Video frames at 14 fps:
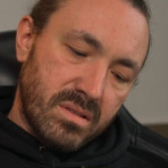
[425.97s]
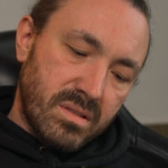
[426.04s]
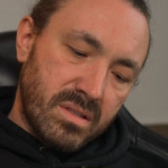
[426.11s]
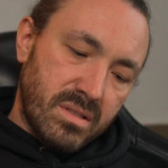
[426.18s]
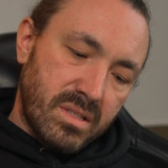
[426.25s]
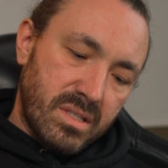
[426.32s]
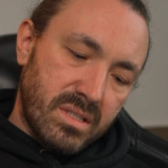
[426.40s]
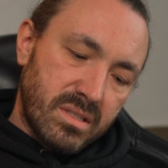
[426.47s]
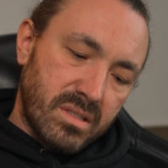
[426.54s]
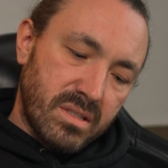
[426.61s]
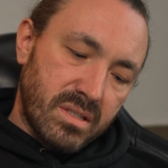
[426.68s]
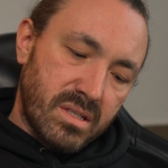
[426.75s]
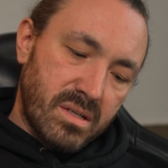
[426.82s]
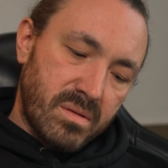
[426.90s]
And then it's
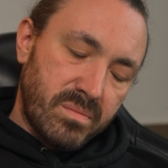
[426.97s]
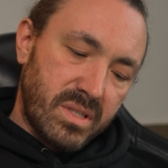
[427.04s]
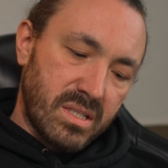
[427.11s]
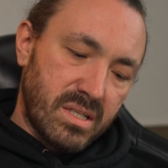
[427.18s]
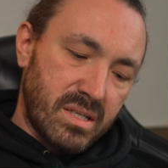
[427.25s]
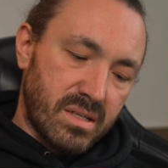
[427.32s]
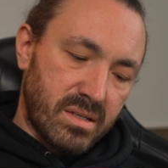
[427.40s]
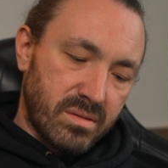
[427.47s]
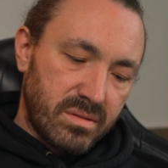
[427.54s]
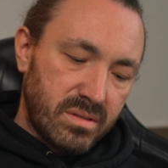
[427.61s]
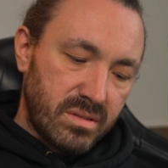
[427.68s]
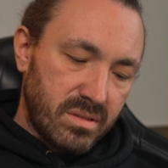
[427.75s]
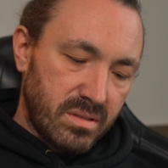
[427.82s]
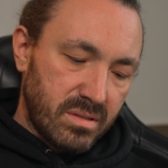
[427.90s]
going to come
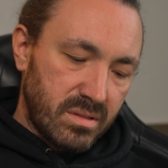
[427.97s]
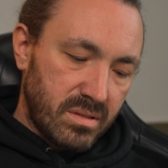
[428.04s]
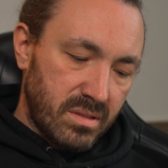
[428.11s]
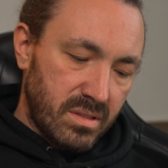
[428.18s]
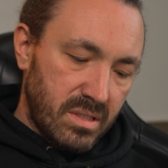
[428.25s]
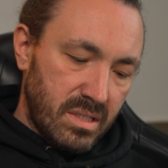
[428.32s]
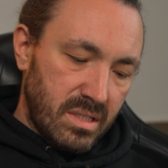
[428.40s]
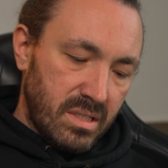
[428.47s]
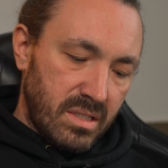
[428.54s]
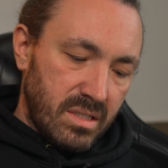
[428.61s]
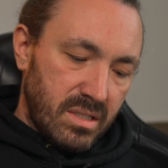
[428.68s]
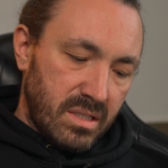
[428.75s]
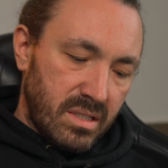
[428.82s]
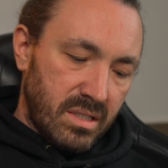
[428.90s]
down
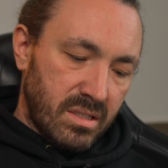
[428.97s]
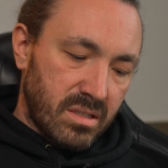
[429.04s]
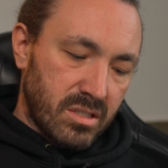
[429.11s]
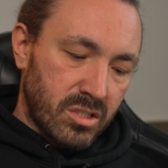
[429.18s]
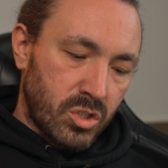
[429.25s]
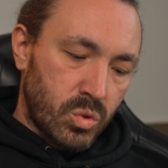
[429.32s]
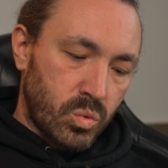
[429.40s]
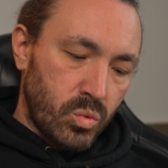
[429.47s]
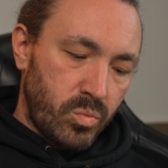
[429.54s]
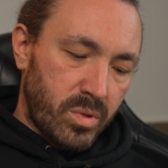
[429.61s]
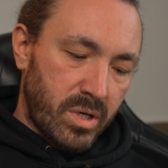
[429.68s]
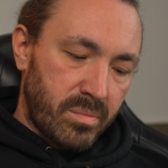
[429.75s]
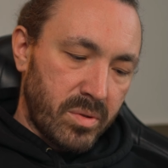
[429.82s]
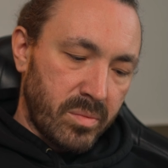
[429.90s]
and then kind of
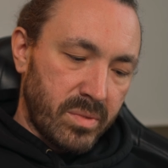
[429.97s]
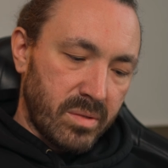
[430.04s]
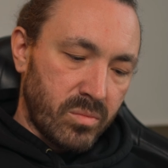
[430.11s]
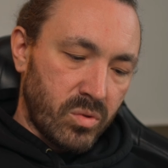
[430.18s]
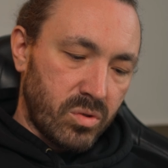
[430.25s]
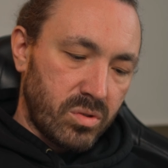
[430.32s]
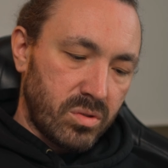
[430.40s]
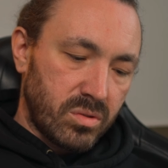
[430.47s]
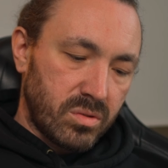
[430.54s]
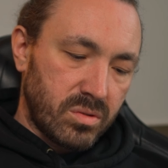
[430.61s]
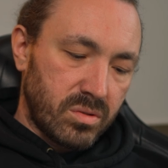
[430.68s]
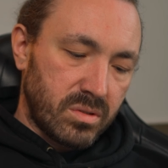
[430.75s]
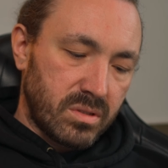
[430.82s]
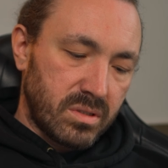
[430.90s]
swoop up a bit more.
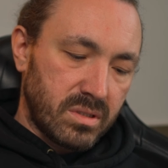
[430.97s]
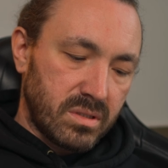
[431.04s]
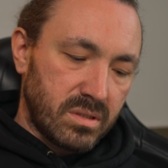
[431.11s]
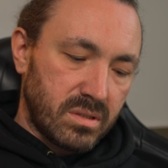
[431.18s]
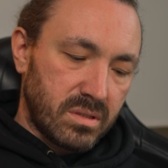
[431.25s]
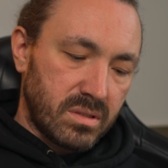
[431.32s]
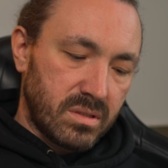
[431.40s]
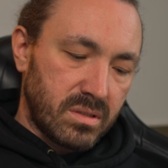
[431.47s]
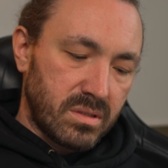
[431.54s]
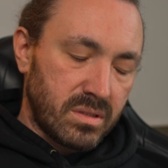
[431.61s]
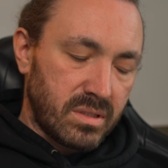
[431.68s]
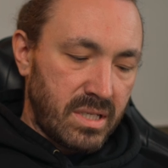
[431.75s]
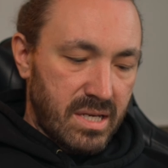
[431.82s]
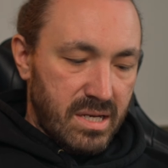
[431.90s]

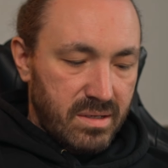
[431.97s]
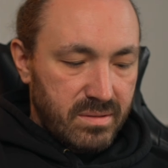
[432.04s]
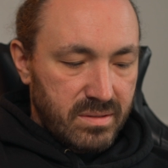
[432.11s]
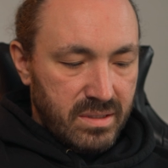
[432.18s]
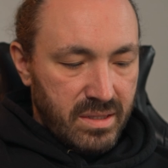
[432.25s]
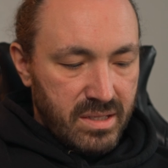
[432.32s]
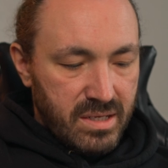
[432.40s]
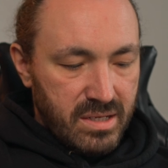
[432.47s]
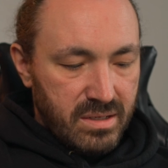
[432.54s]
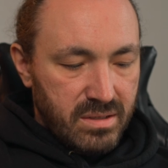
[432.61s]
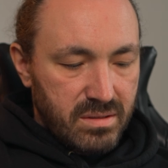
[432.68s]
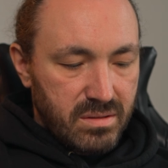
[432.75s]
Yeah, and then